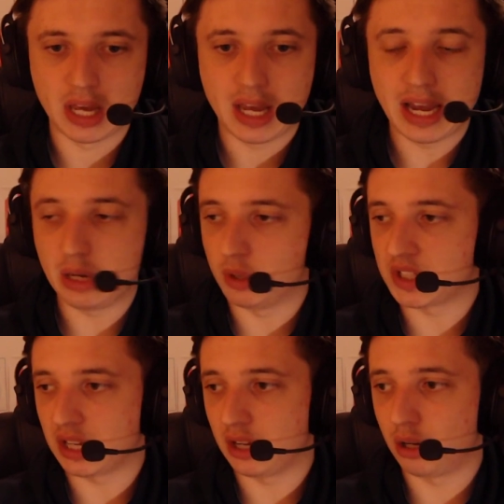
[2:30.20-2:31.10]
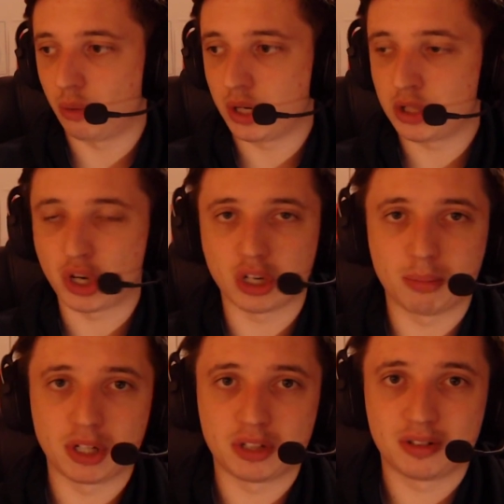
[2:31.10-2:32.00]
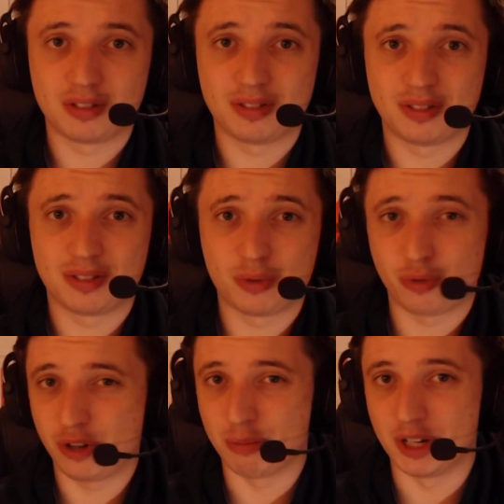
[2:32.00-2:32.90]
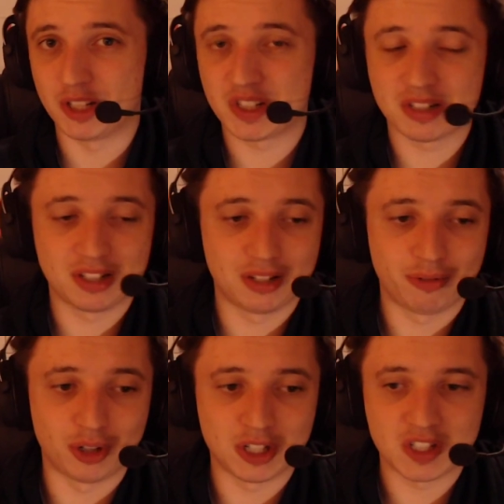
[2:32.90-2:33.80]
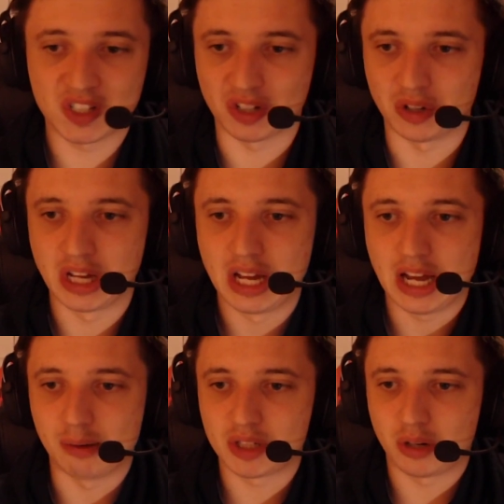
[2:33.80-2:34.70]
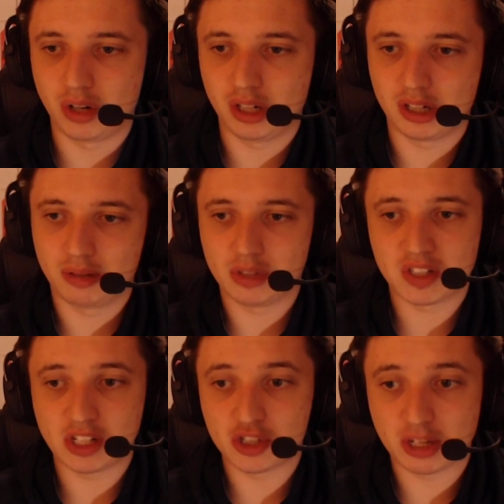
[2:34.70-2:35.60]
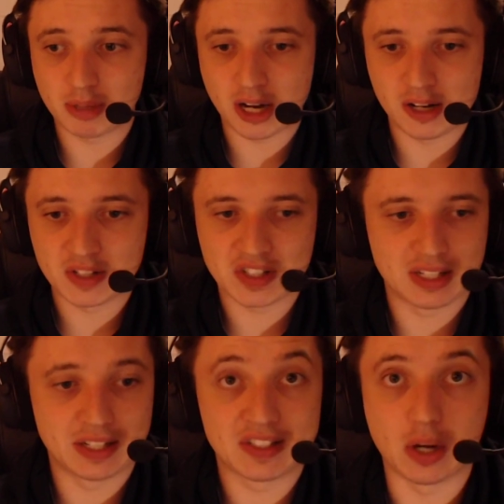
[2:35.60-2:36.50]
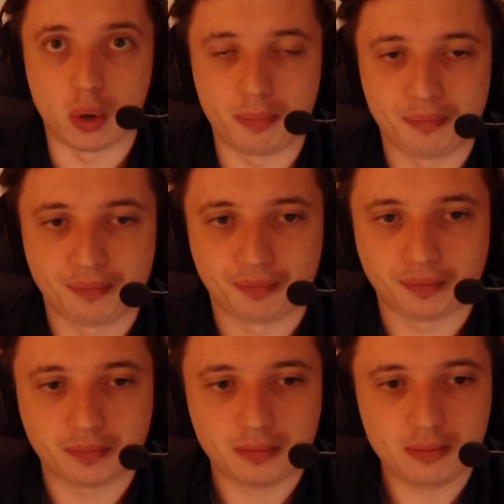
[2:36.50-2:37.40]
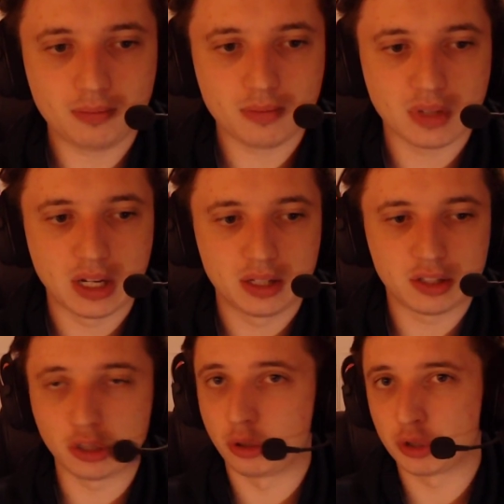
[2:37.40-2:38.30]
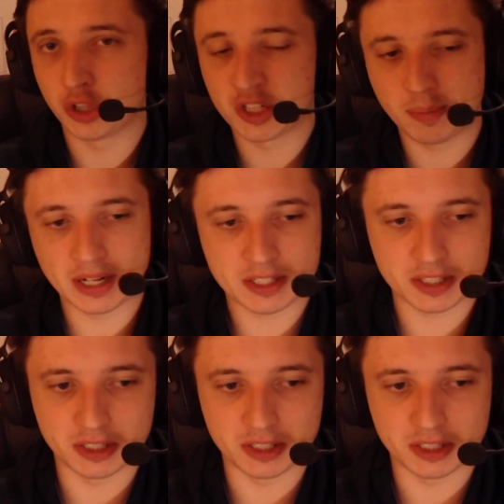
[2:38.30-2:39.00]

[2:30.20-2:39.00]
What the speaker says: Anyways, I already talked about 3 minutes for this, so I'm sorry. Just English subtitles. Let's go. Don't know what to expect.